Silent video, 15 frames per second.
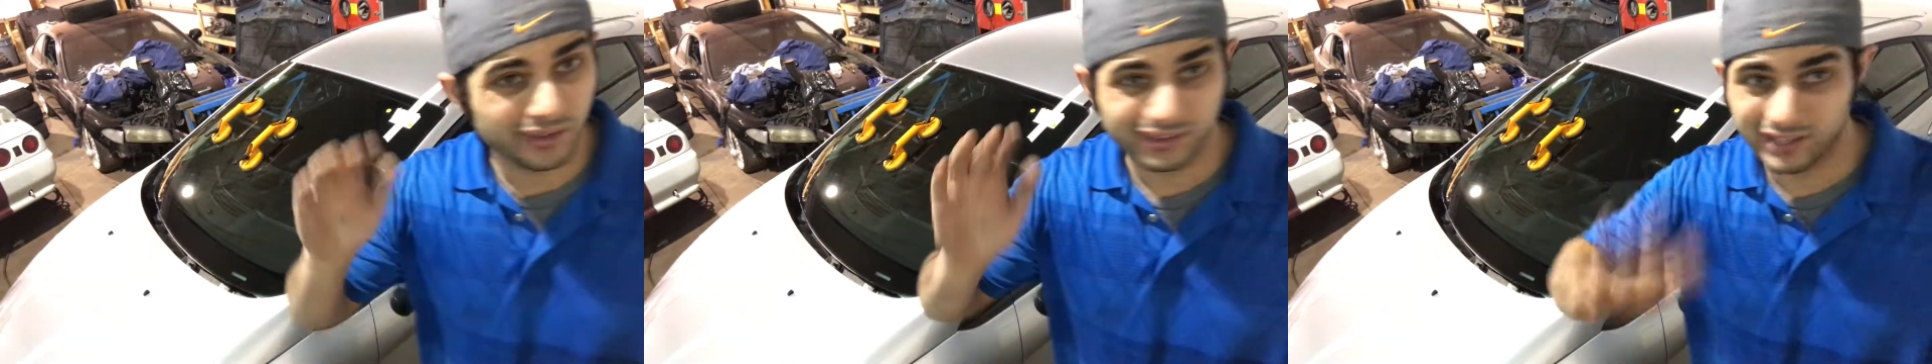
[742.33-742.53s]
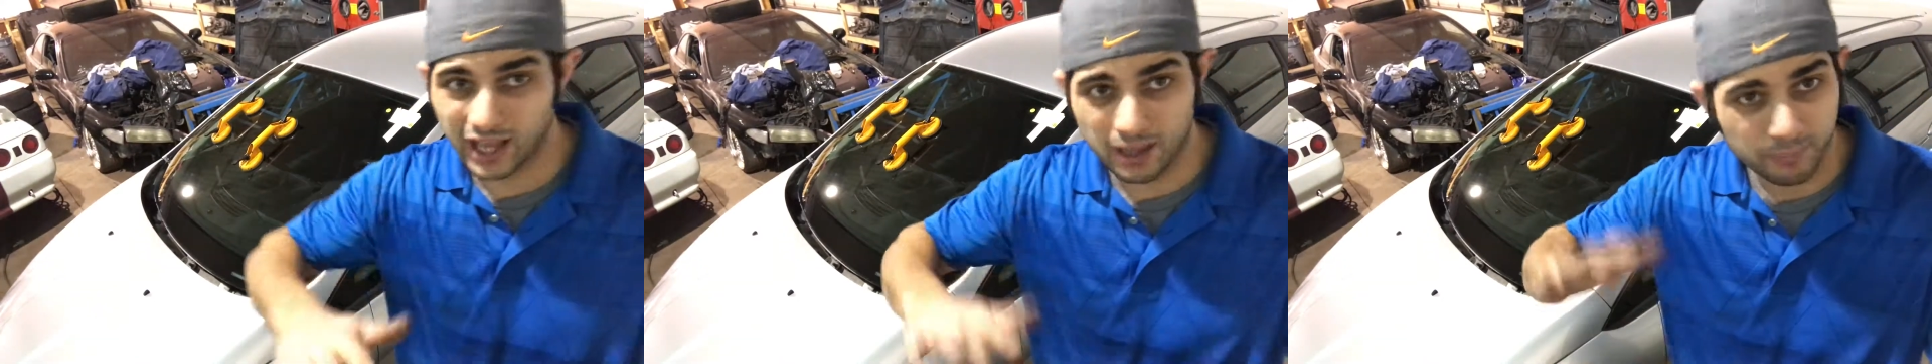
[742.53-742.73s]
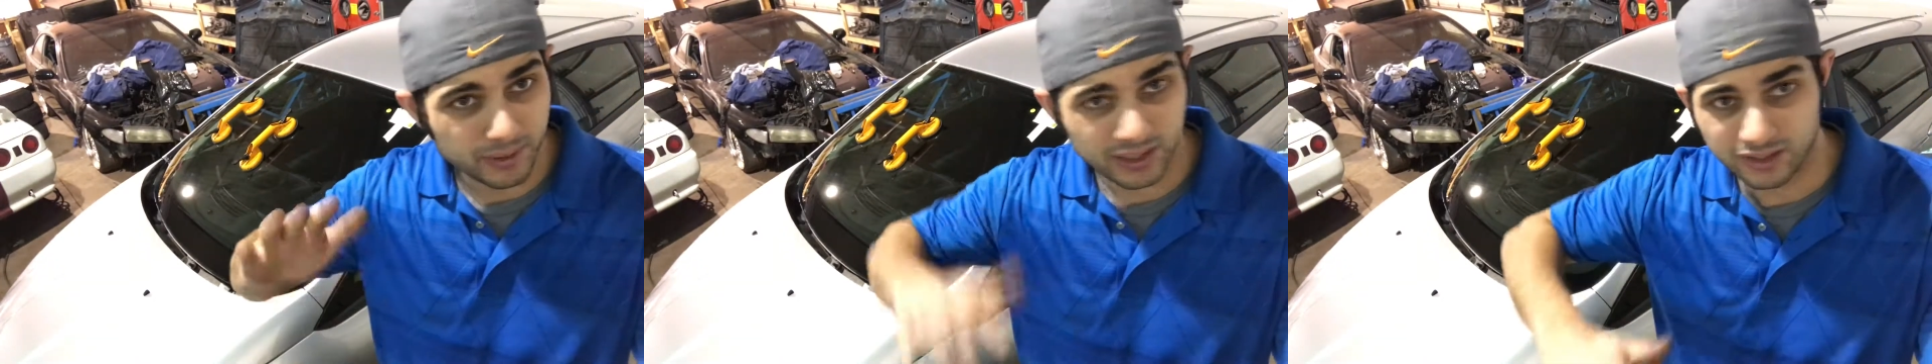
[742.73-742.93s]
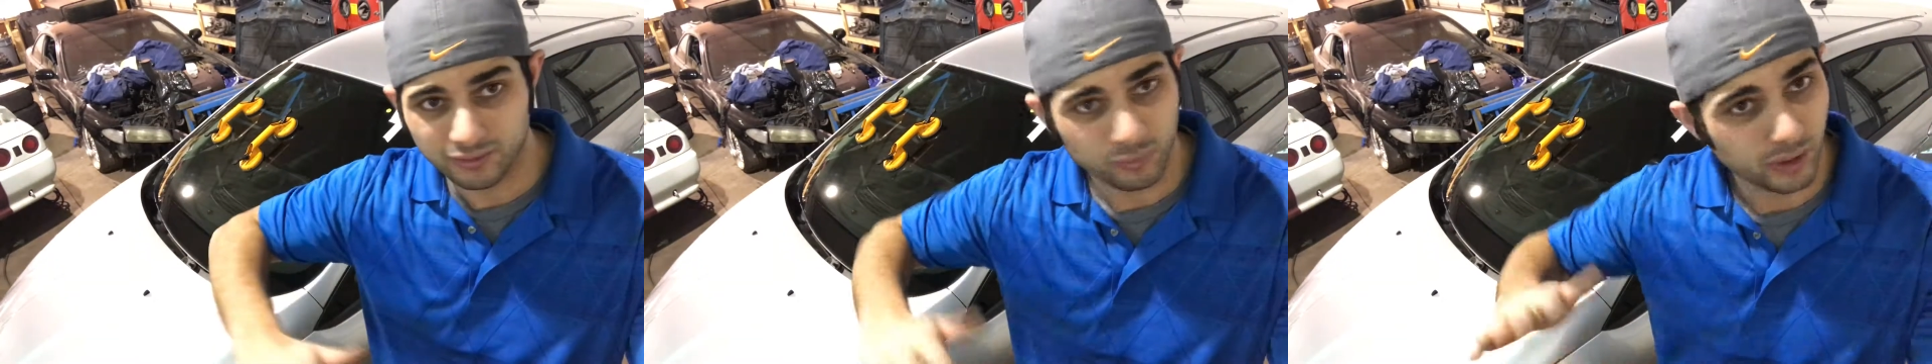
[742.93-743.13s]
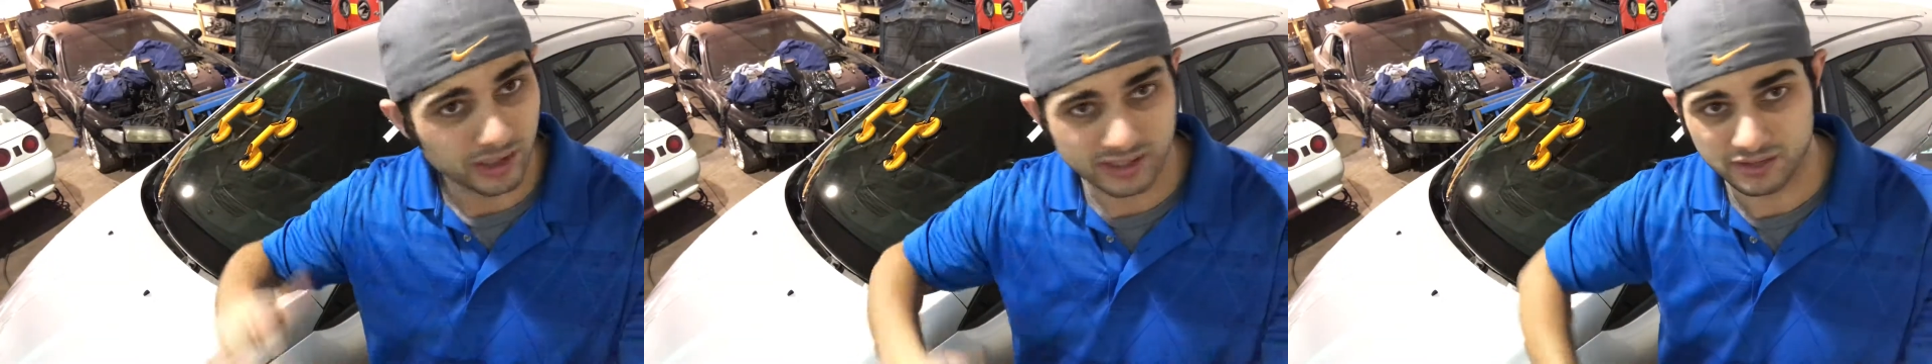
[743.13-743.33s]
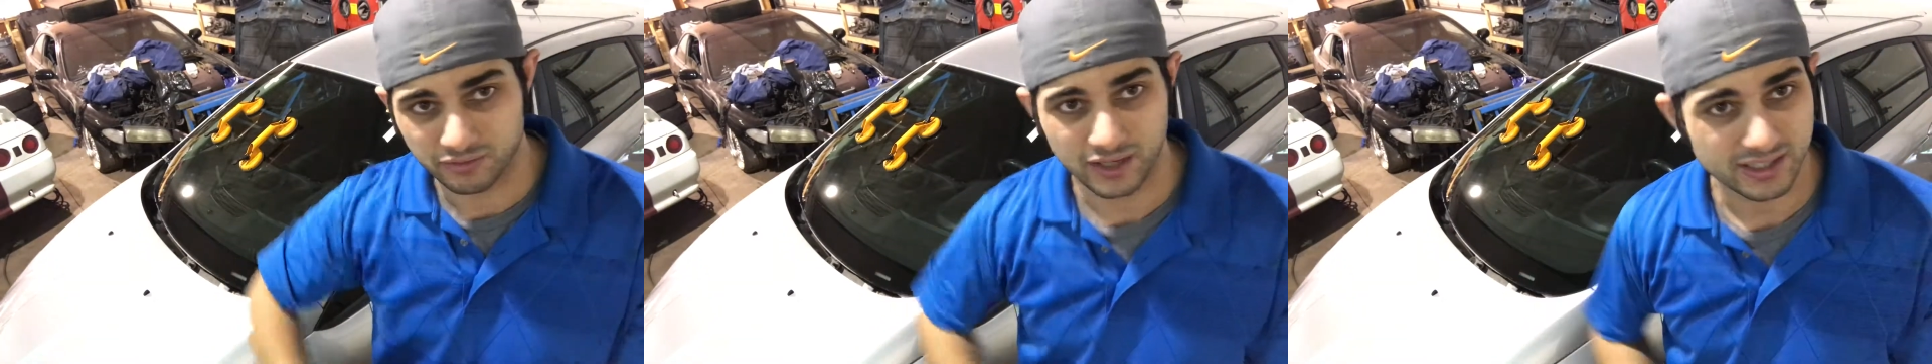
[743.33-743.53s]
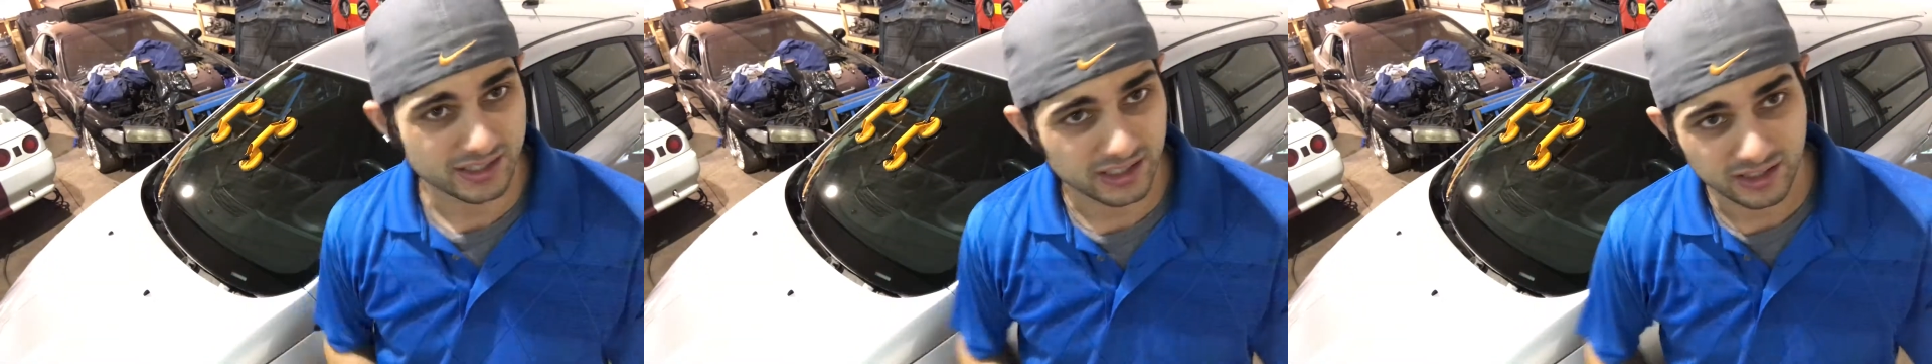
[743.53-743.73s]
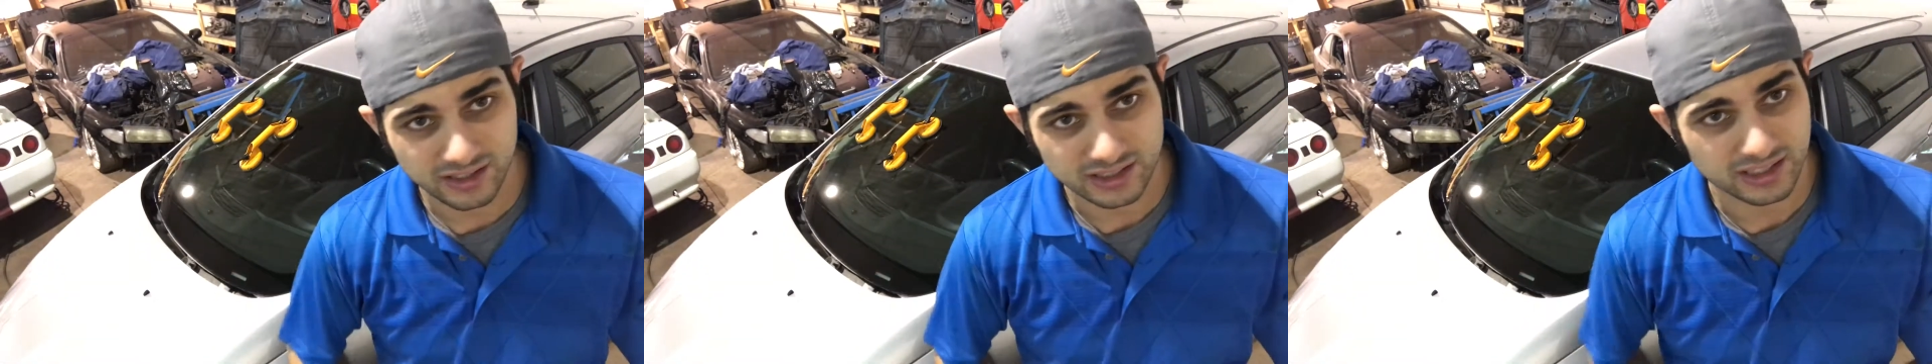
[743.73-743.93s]
and tap it while it's
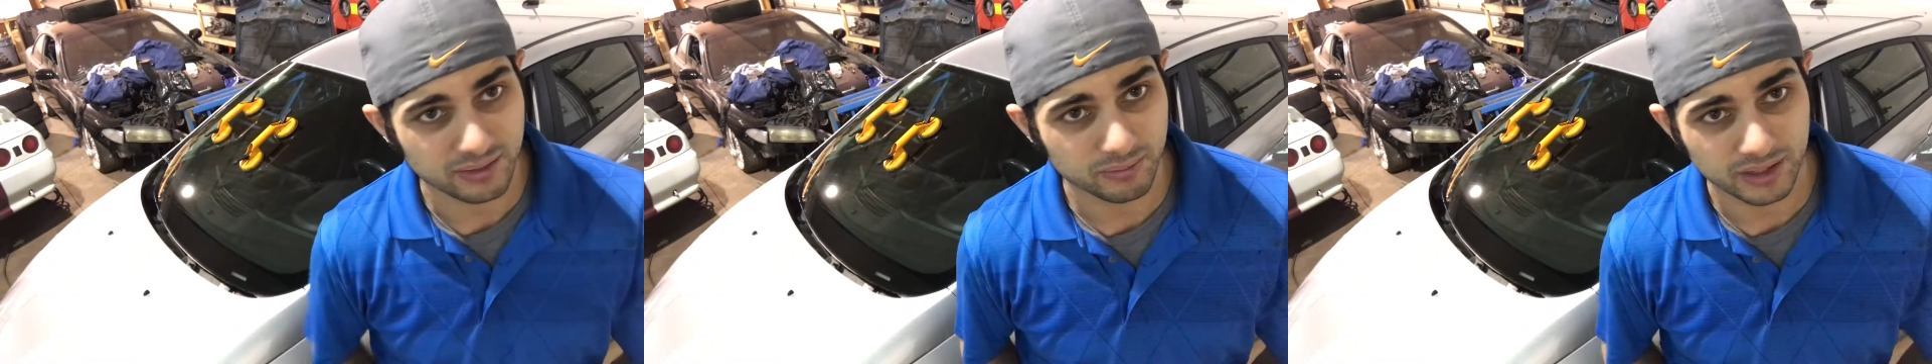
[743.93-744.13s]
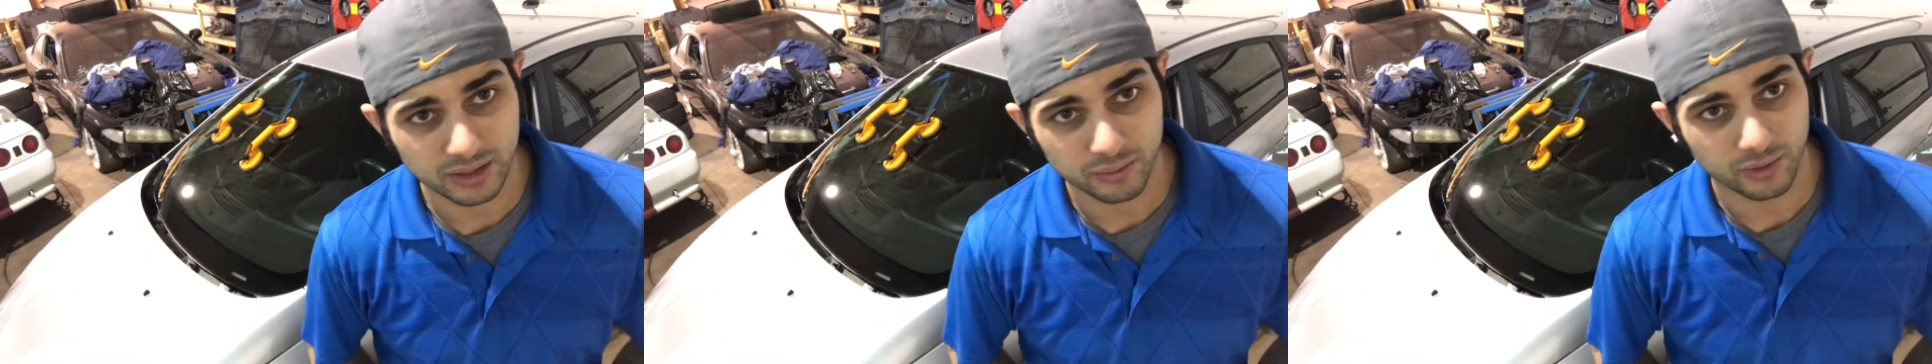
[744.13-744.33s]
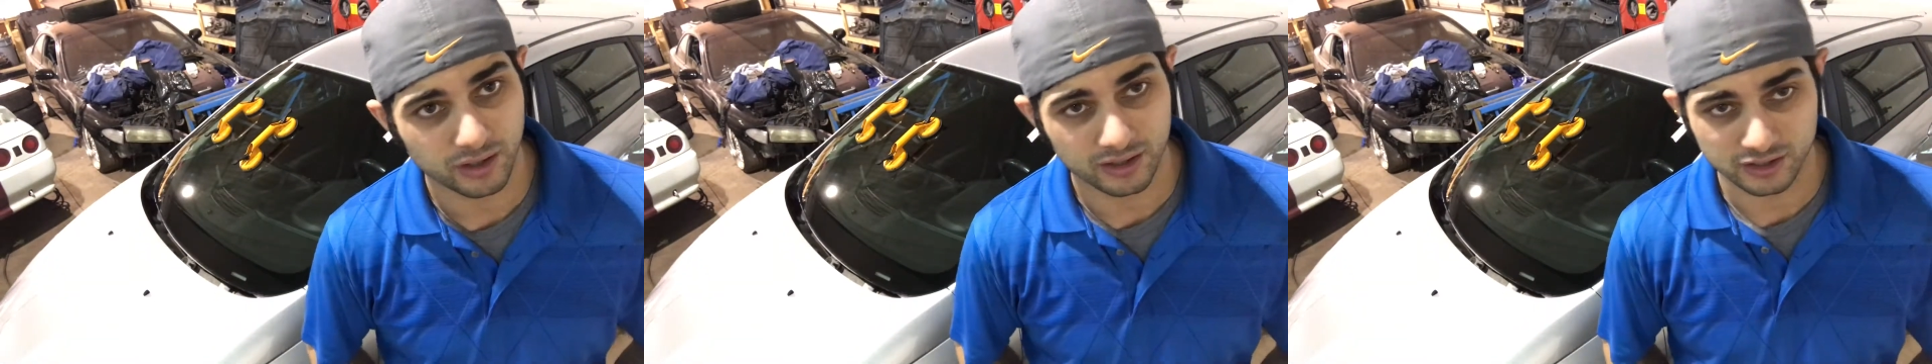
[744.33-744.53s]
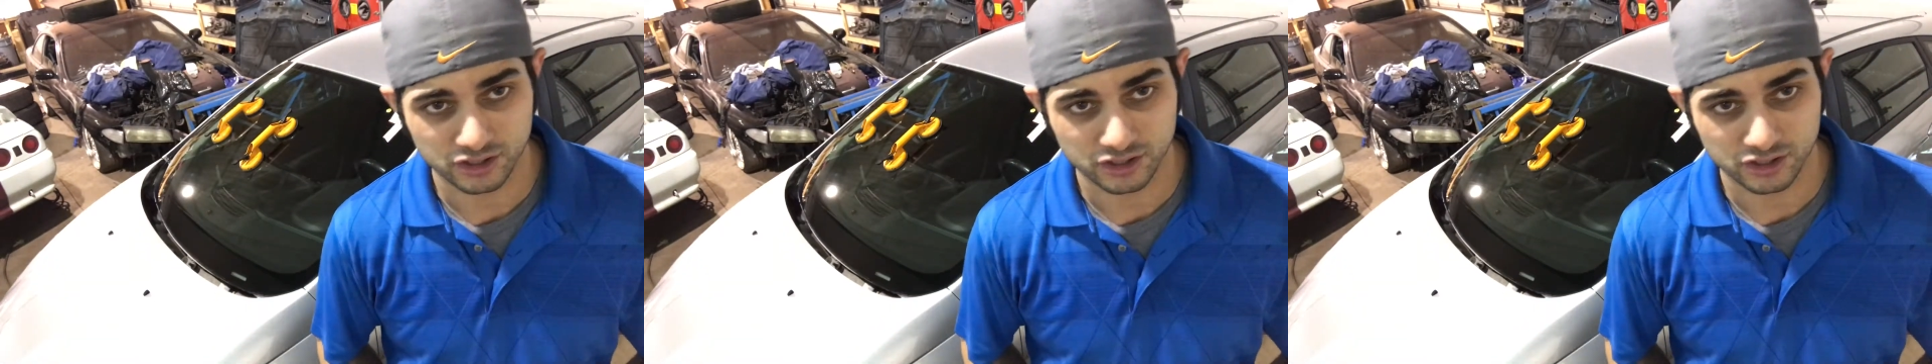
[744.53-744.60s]
resting on something where